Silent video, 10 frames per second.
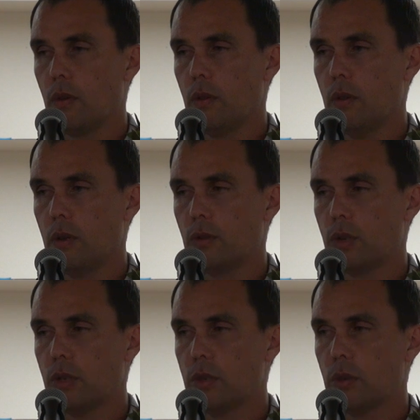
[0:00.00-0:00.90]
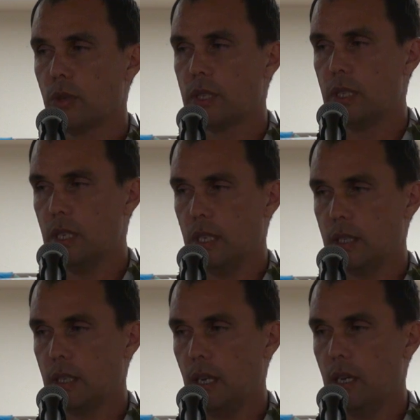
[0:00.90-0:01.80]
The traditional
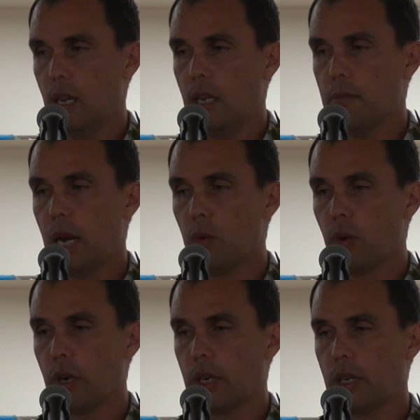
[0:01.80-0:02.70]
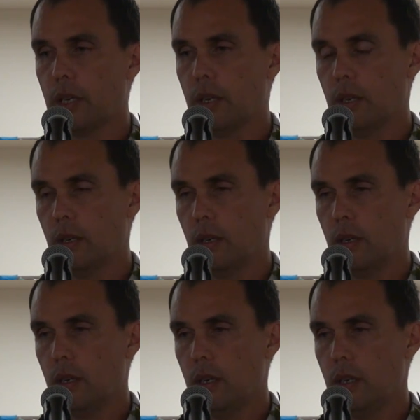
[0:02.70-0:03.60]
critiques, and my work
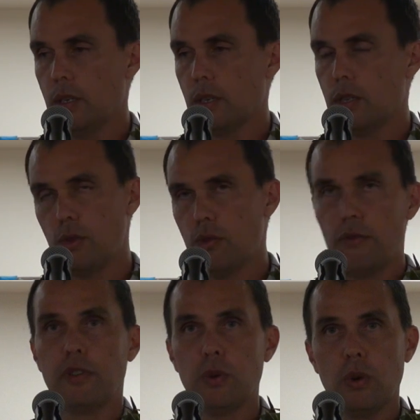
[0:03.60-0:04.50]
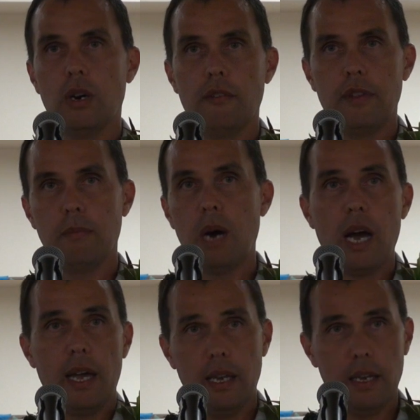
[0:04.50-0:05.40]
is a new view of the
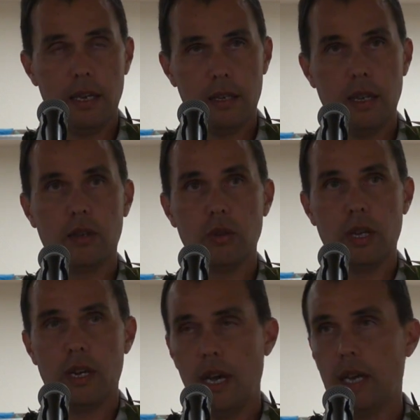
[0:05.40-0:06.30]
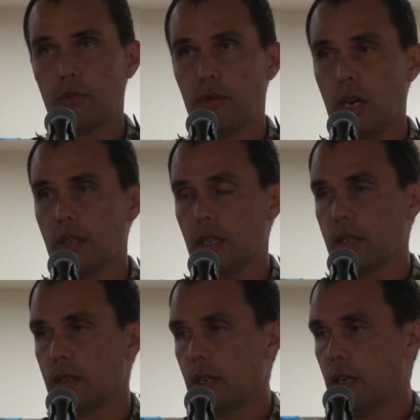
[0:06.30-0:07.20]
Mahele and Kuleana Act
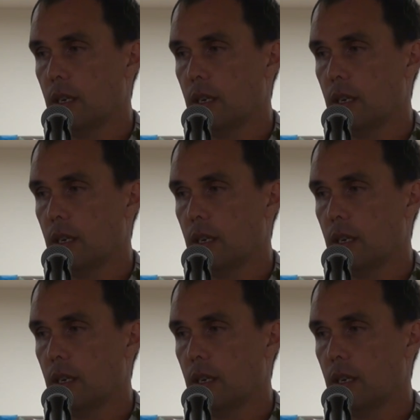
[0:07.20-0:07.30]
process.